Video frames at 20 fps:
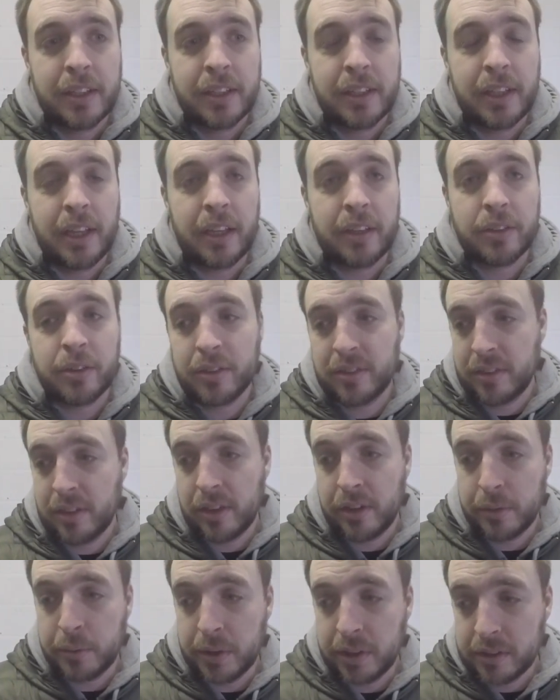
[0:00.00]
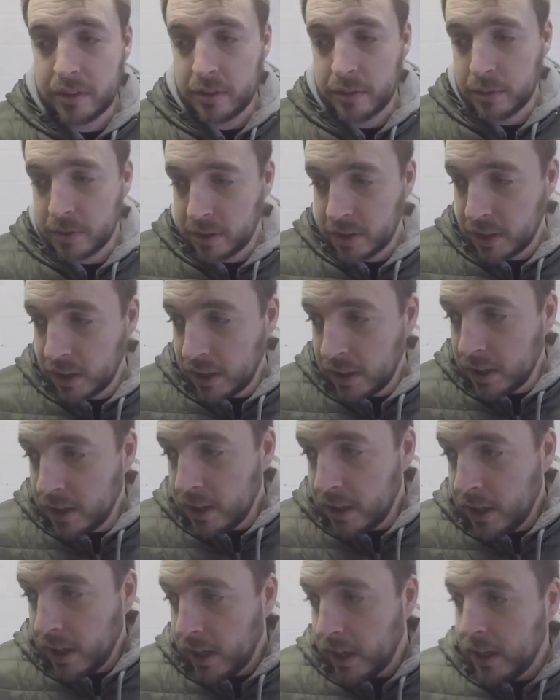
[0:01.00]
Yeah, so it's a lot of work to do.
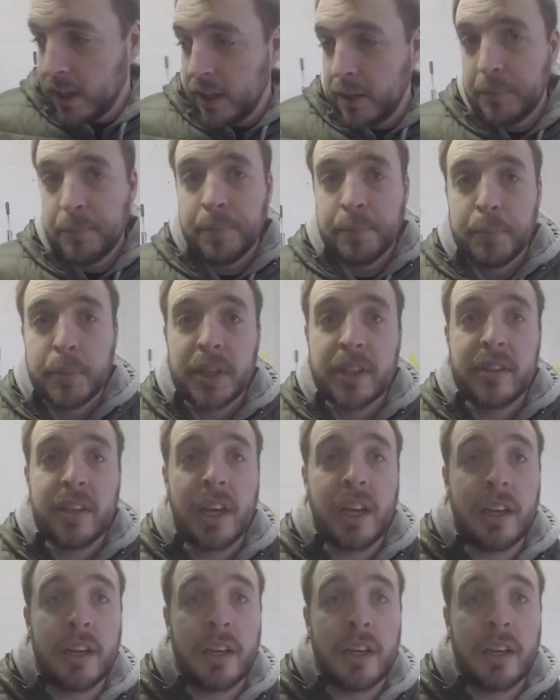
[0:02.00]
But yeah,